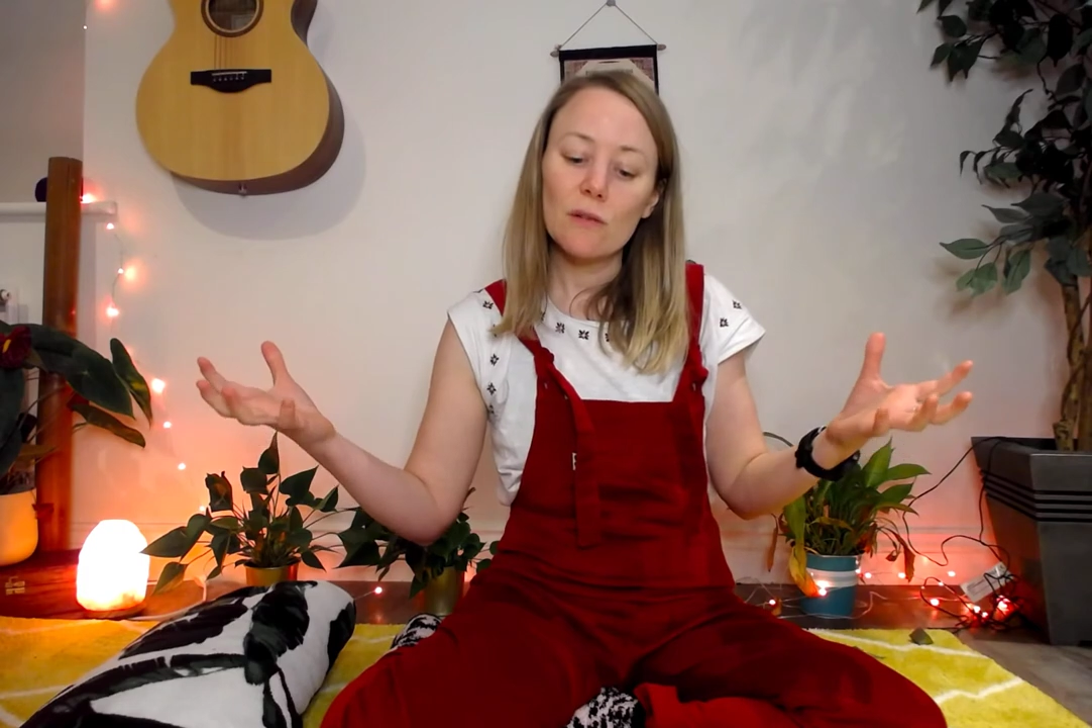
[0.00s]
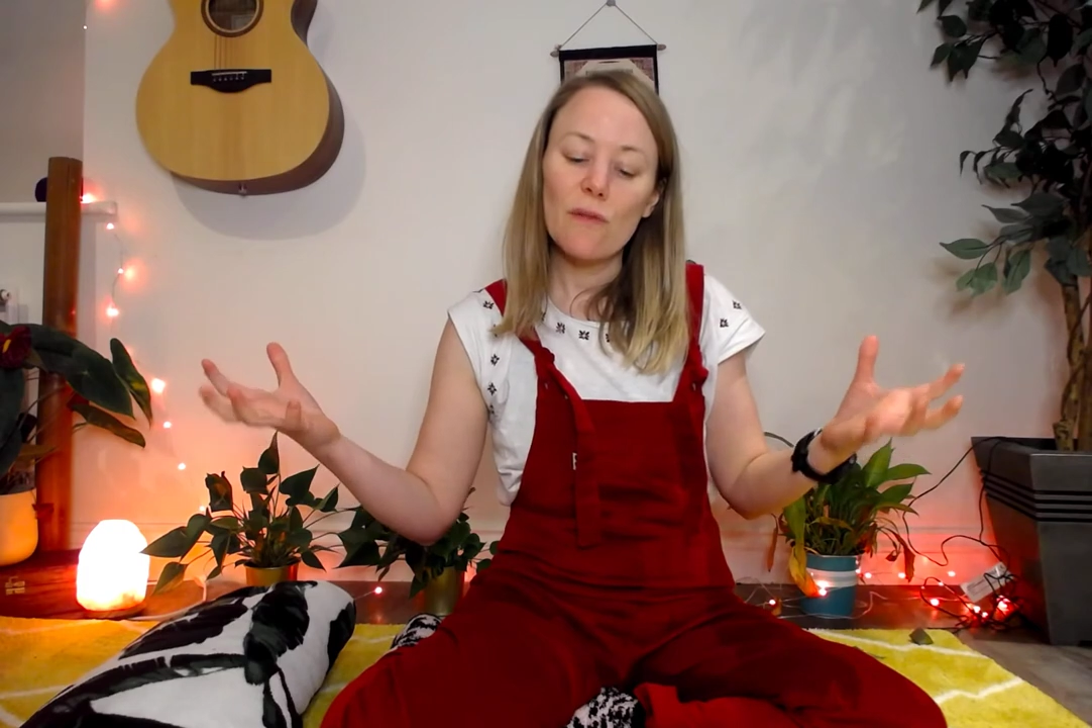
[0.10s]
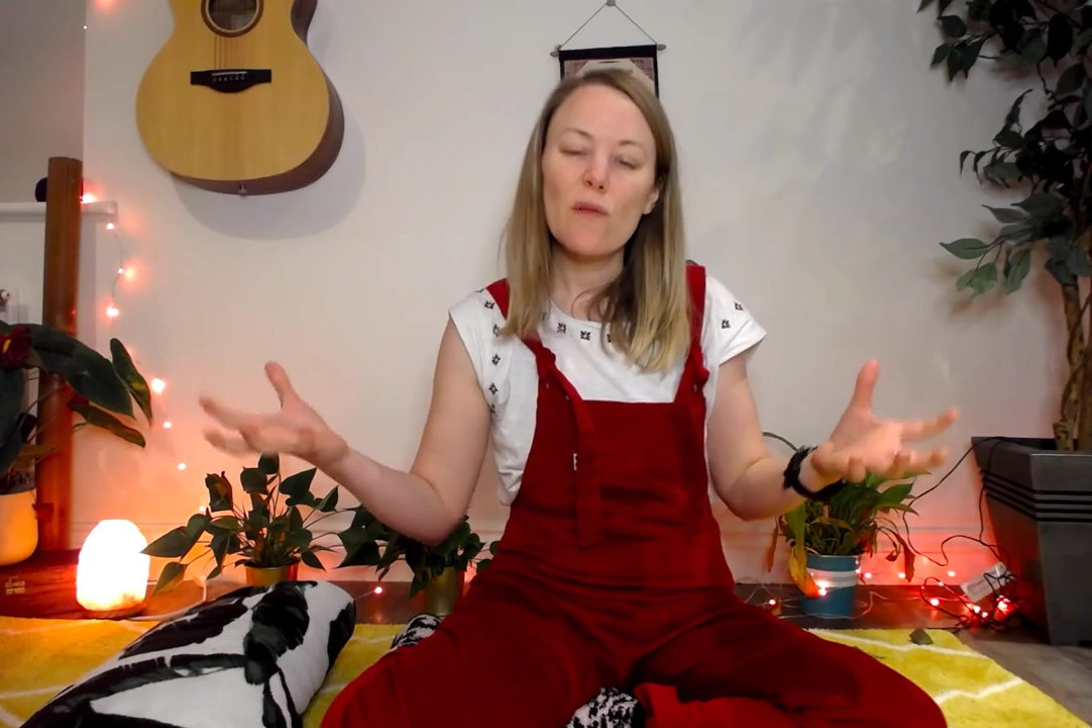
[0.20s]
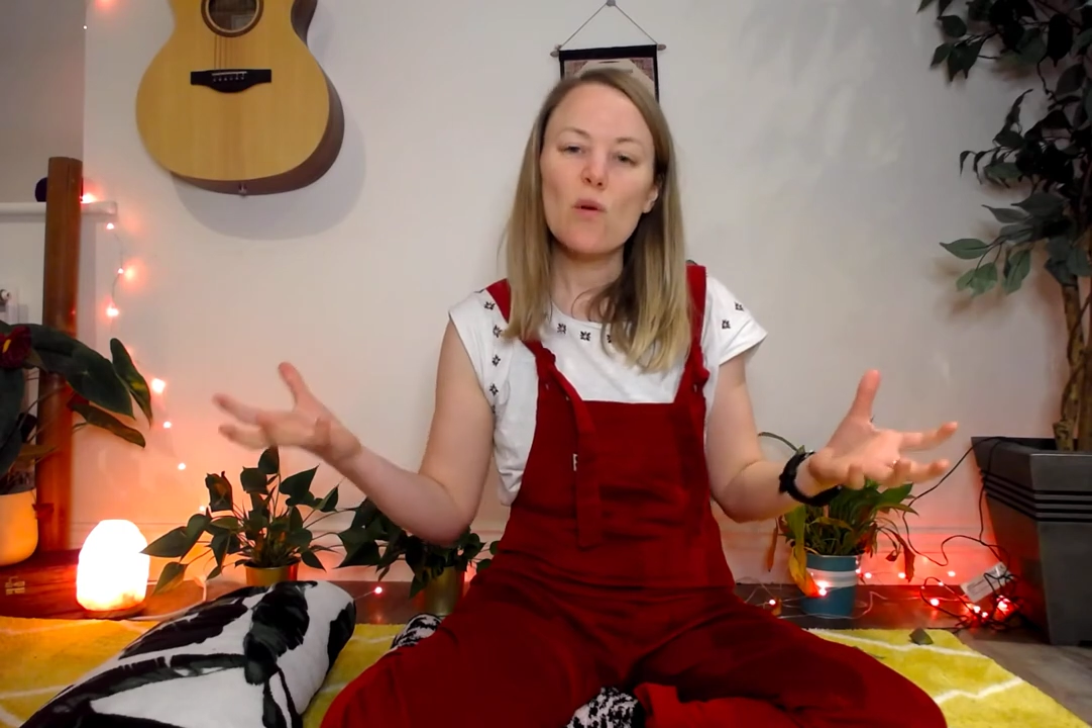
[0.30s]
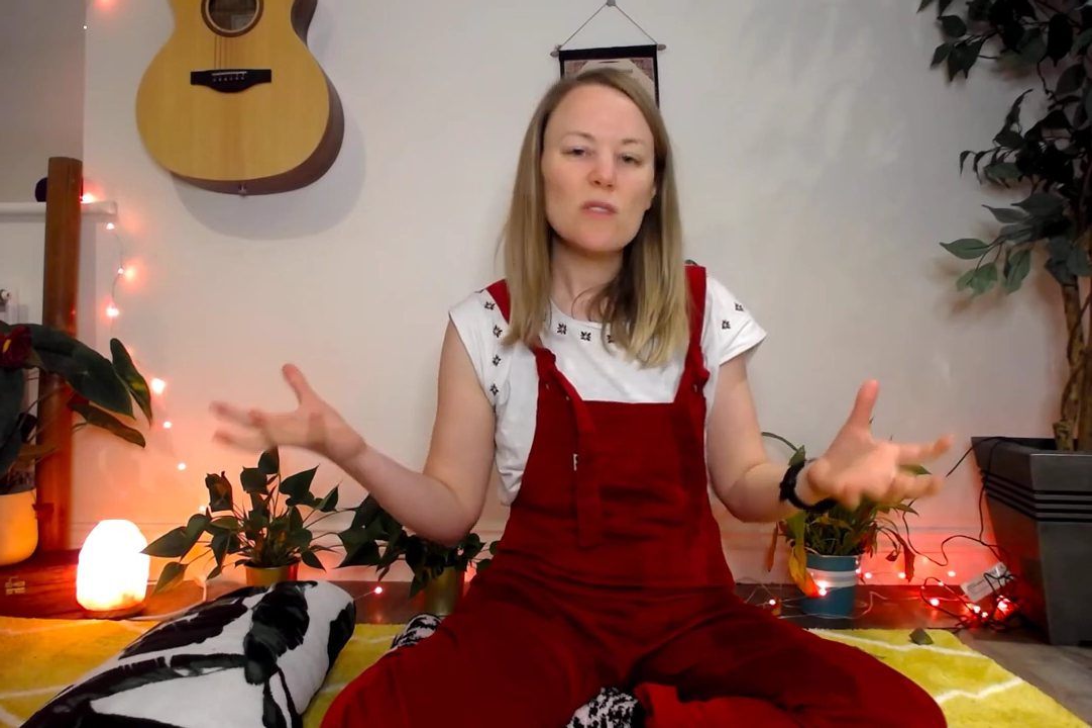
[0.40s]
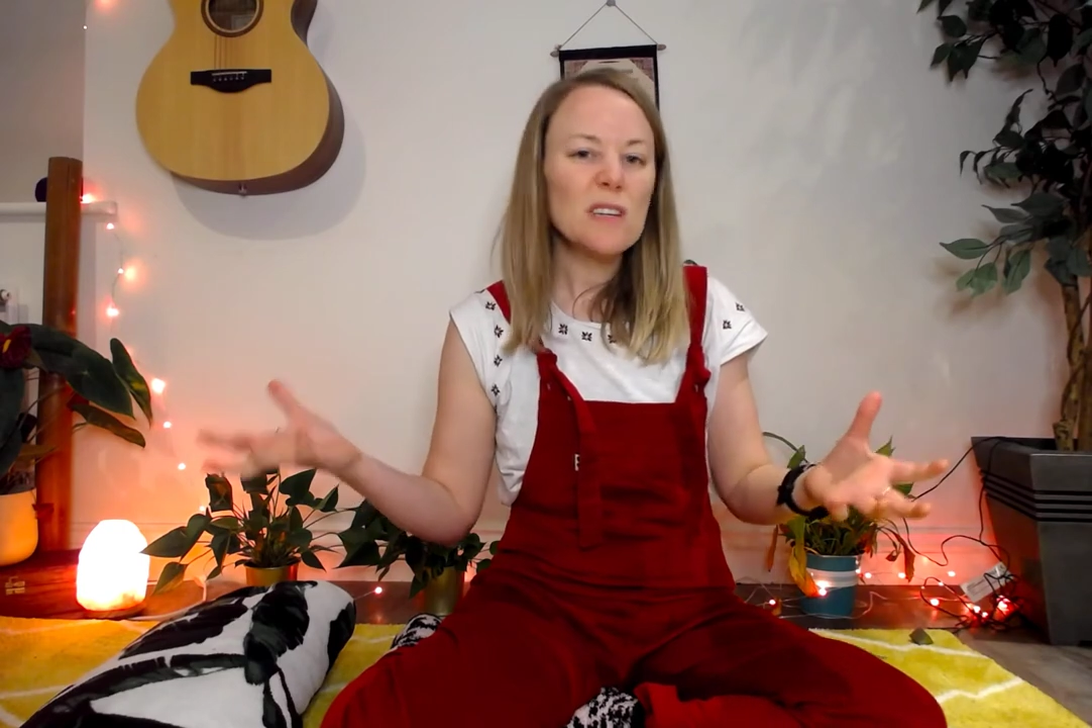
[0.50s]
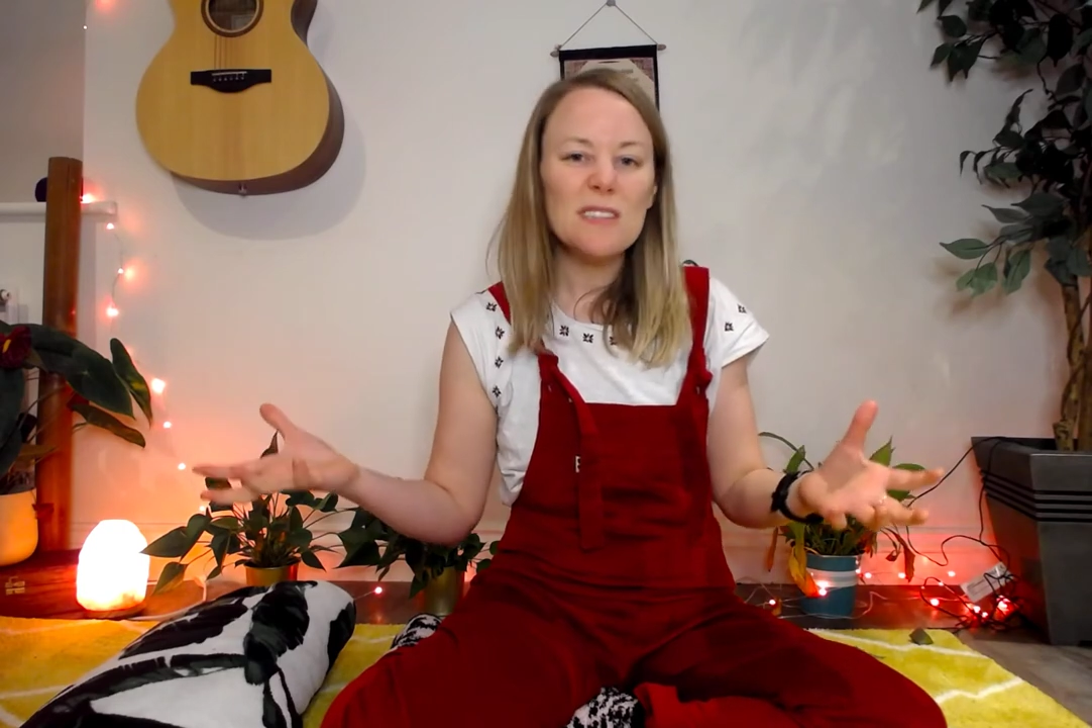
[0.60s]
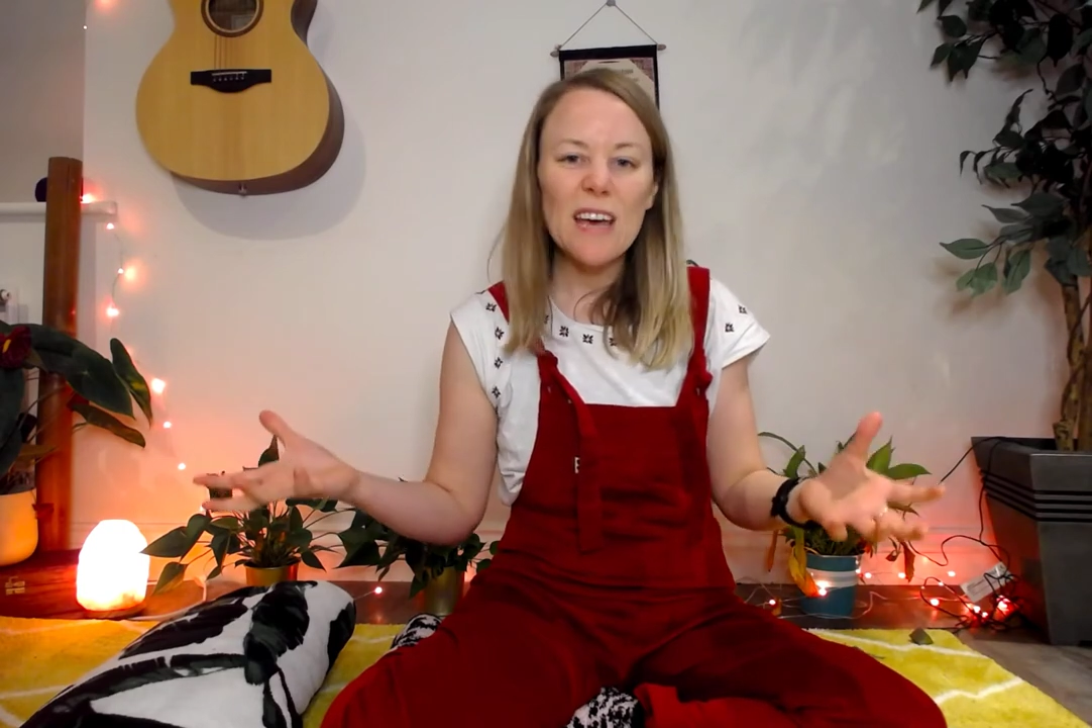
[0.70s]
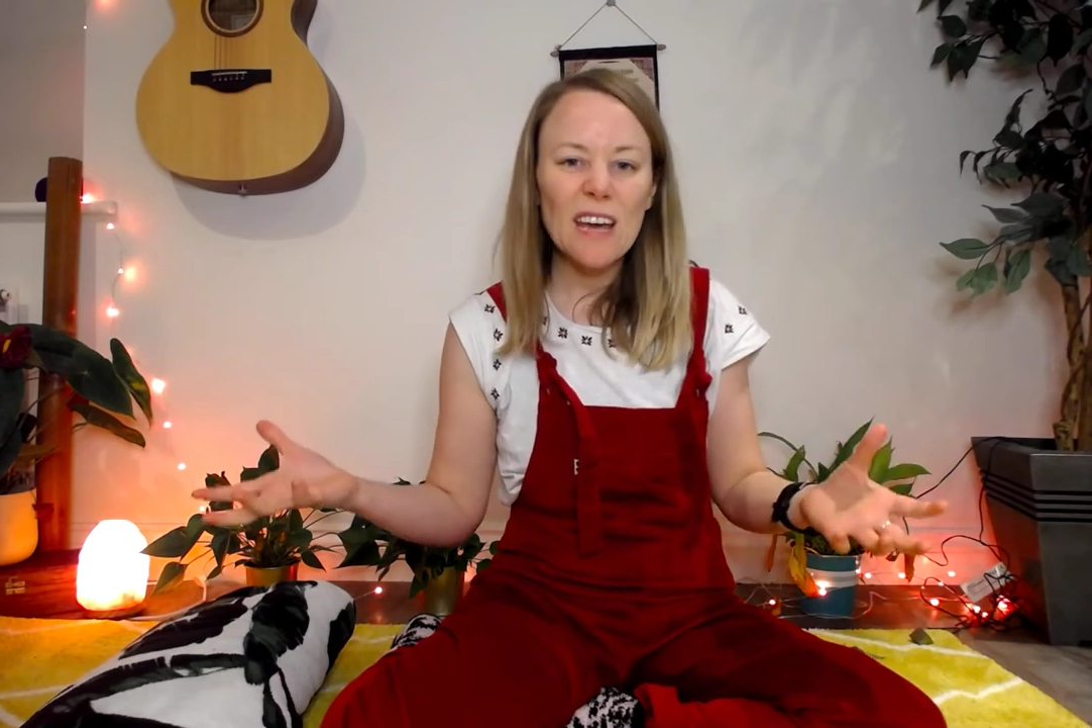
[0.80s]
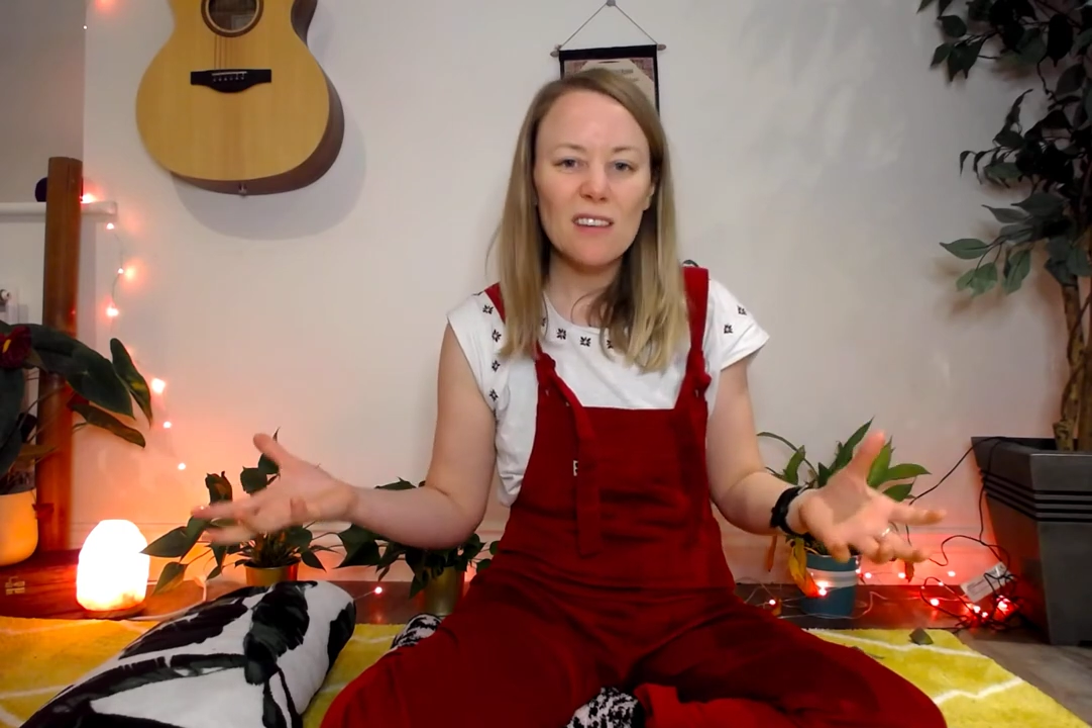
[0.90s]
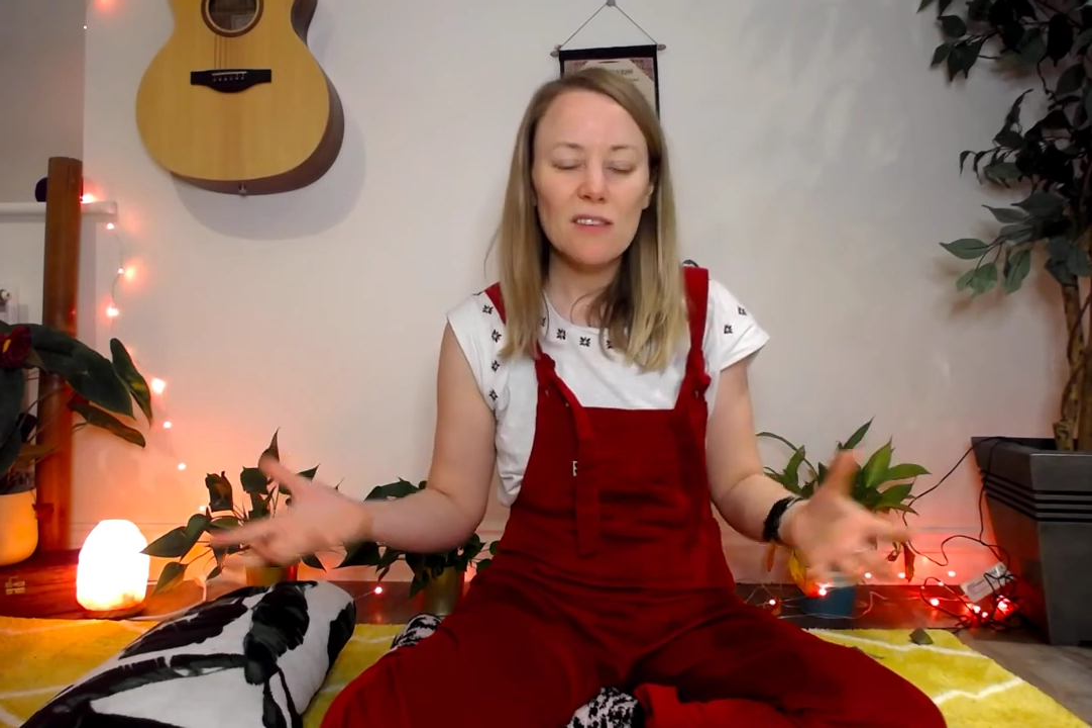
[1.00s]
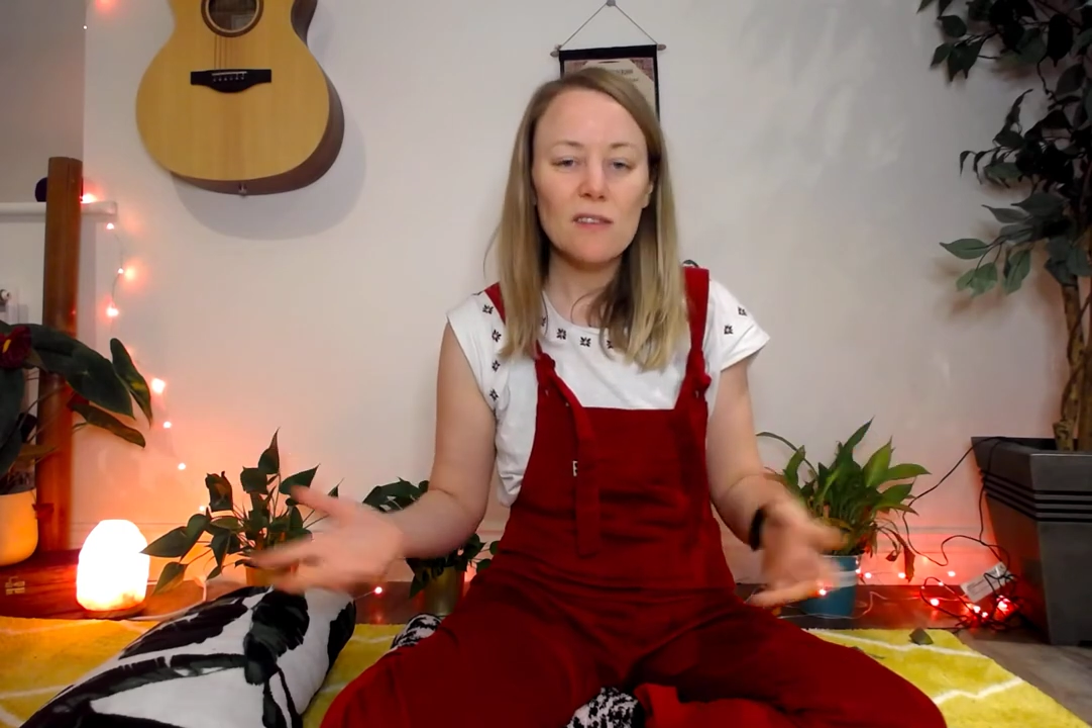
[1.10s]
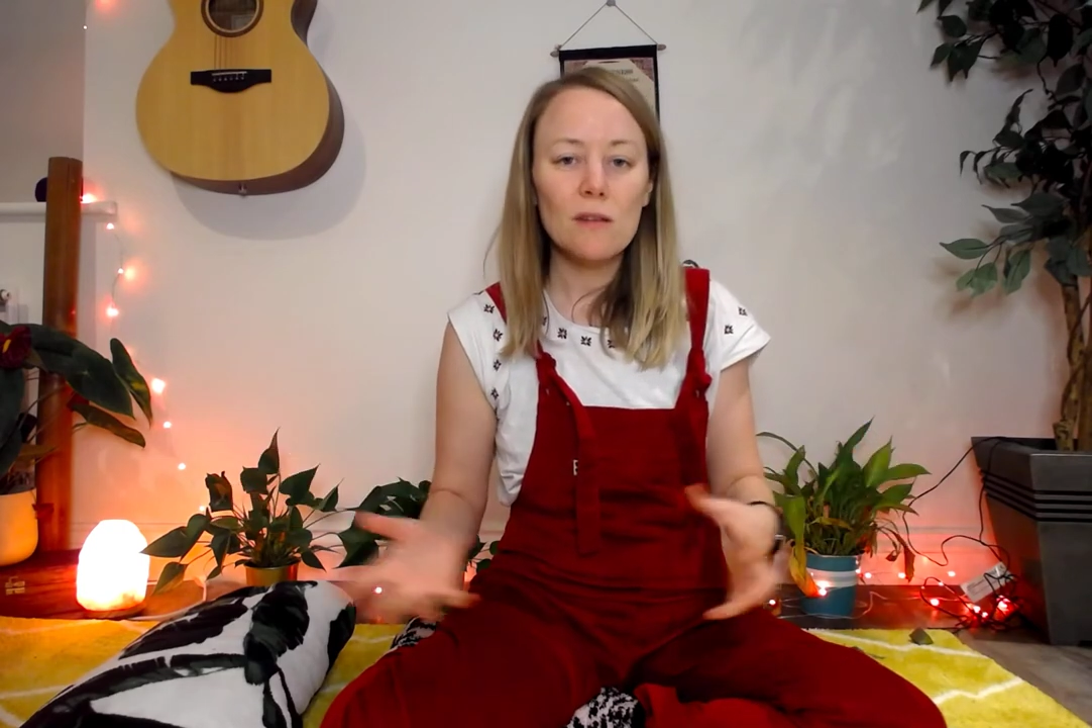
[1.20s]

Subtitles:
40 seconds